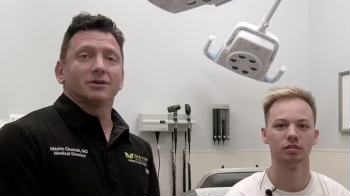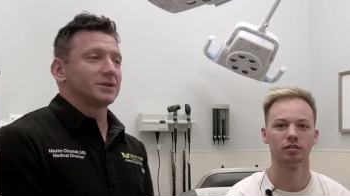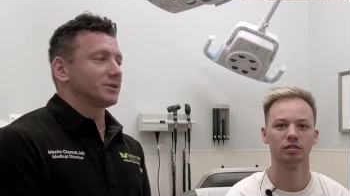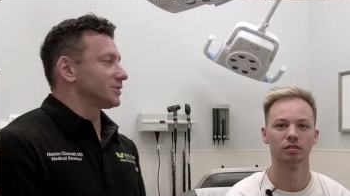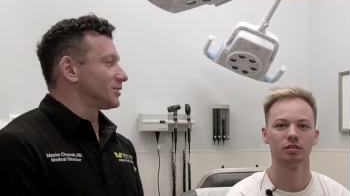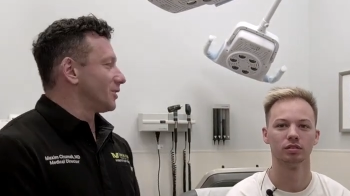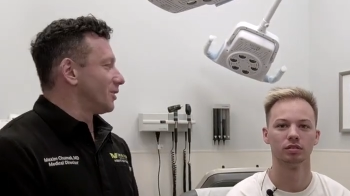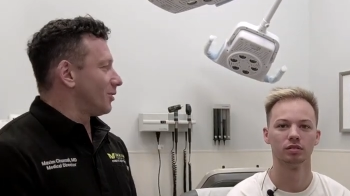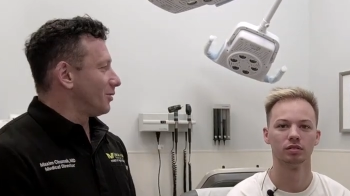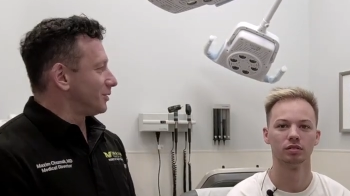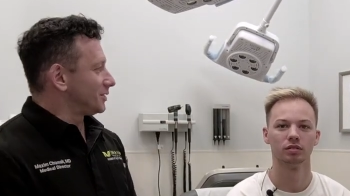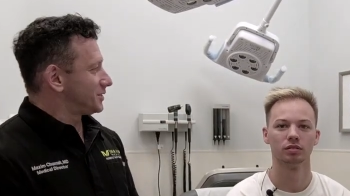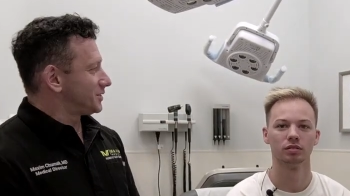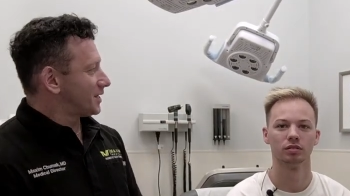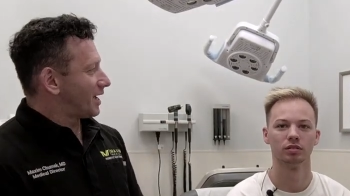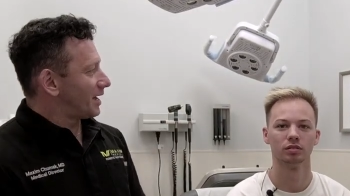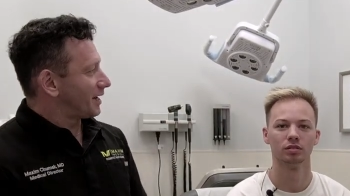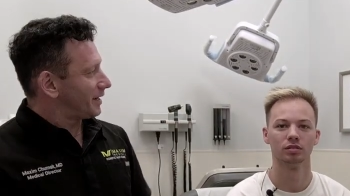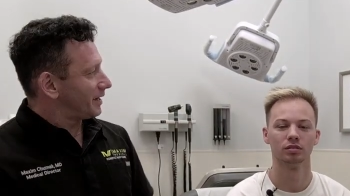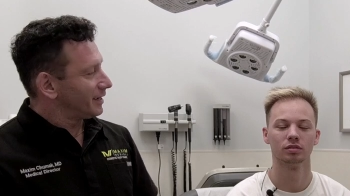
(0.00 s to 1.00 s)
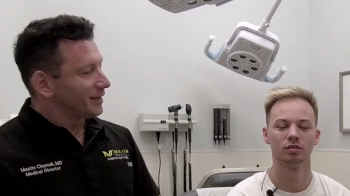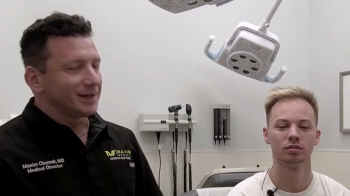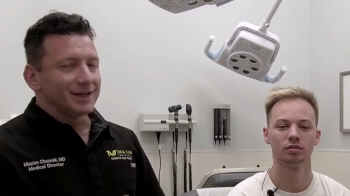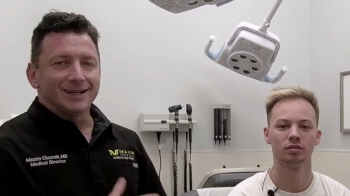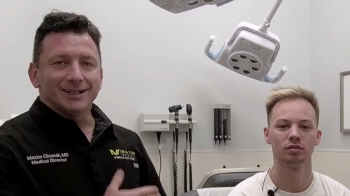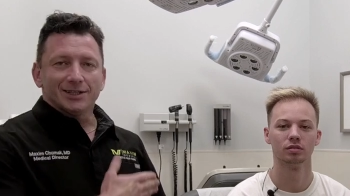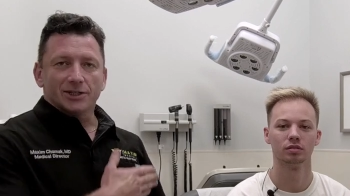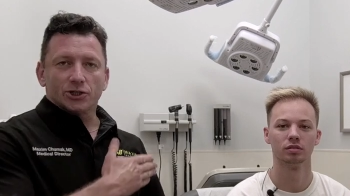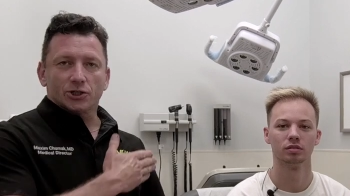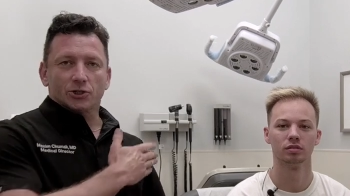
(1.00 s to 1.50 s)
Speaker 1: So it's not a
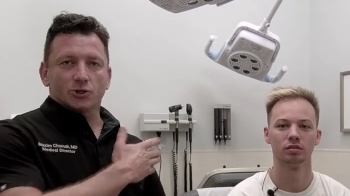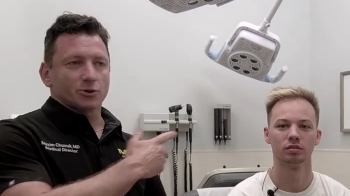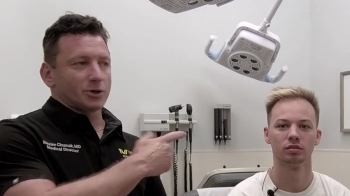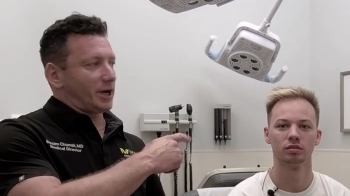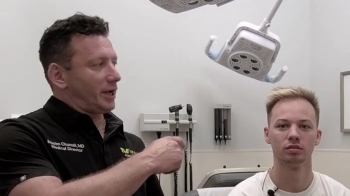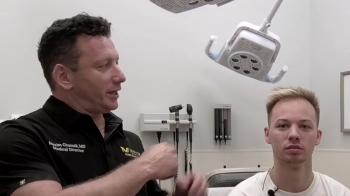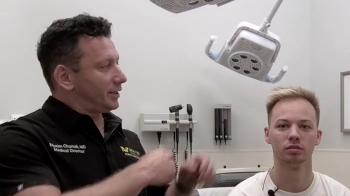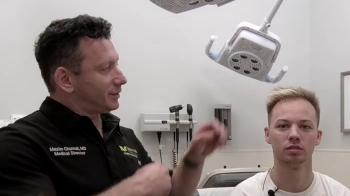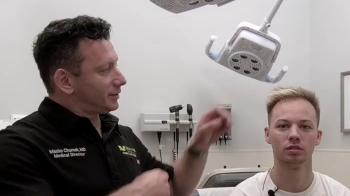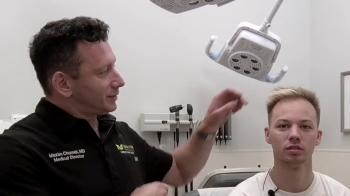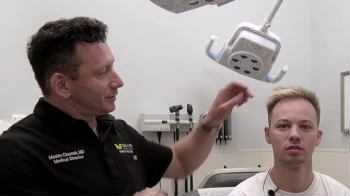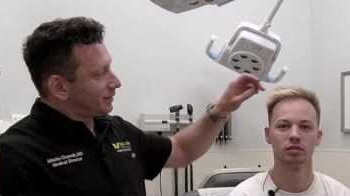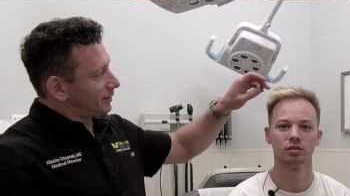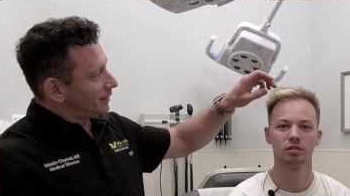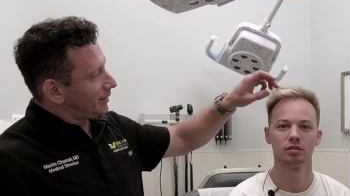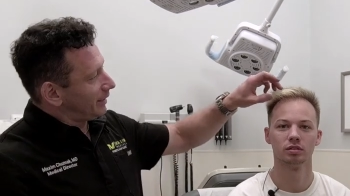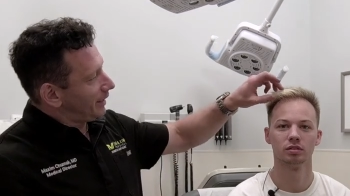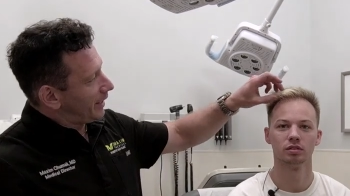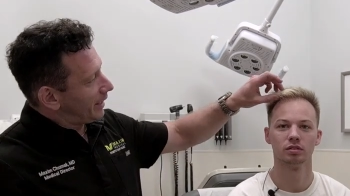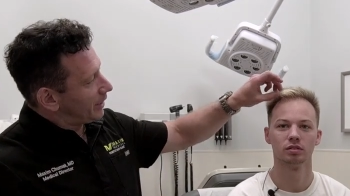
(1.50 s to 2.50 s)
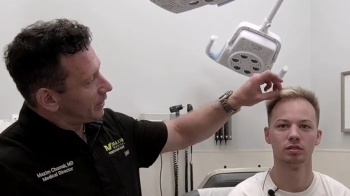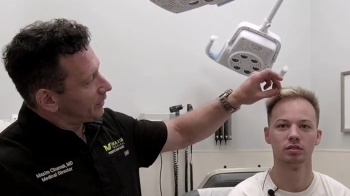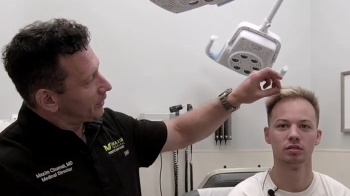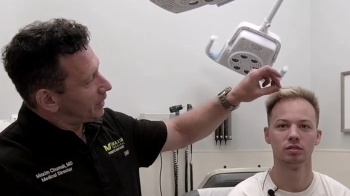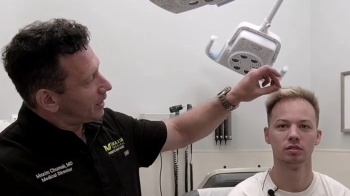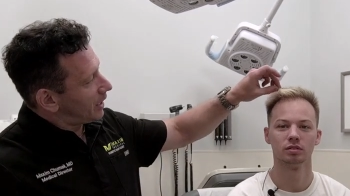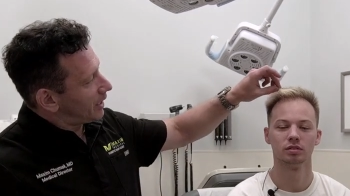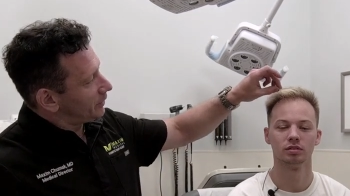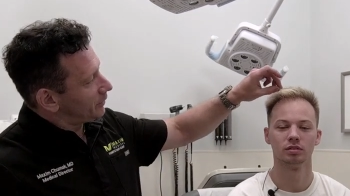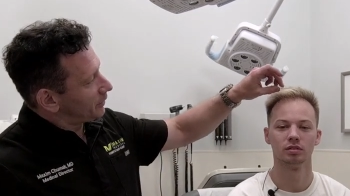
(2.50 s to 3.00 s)
straight uh,
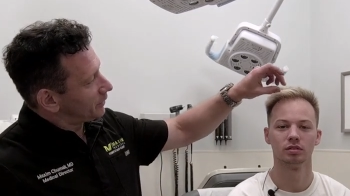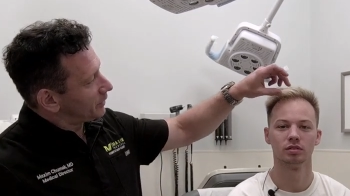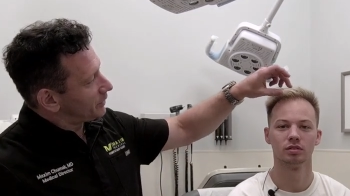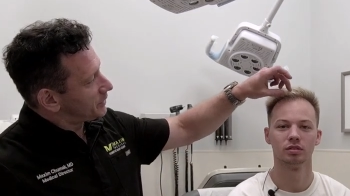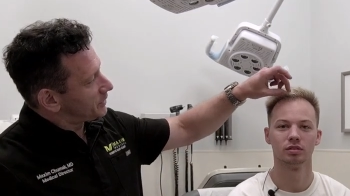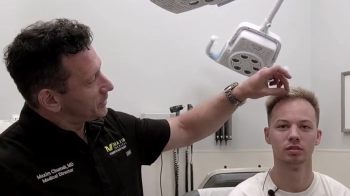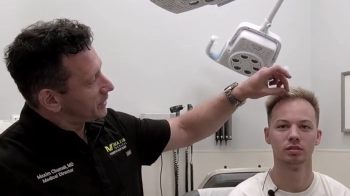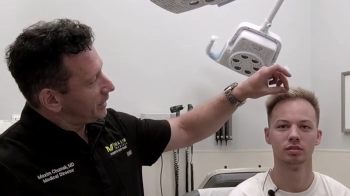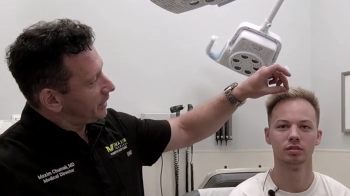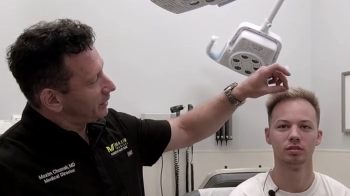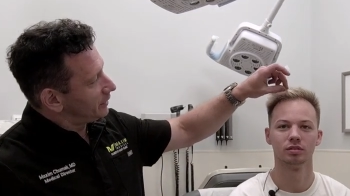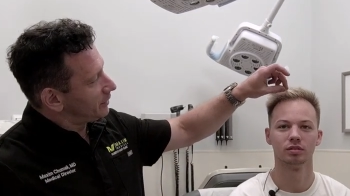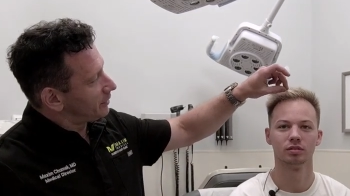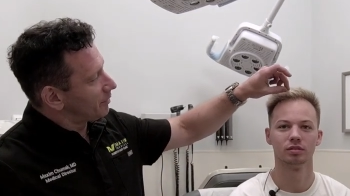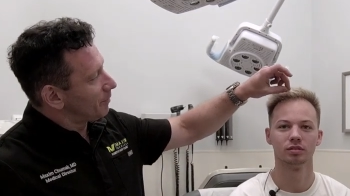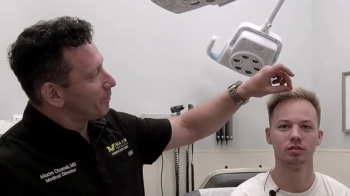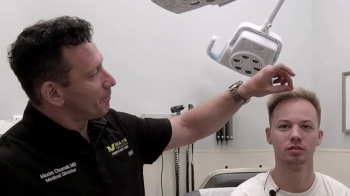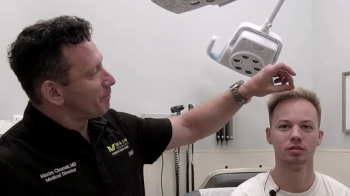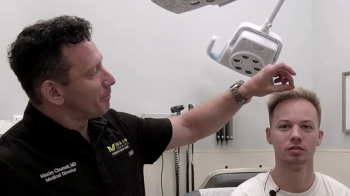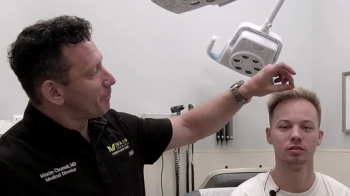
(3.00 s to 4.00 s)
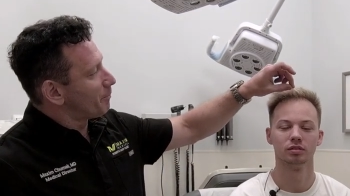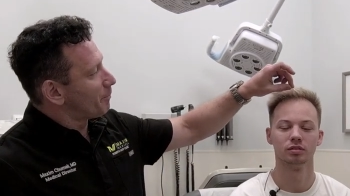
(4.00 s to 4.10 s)
hairline. You can see little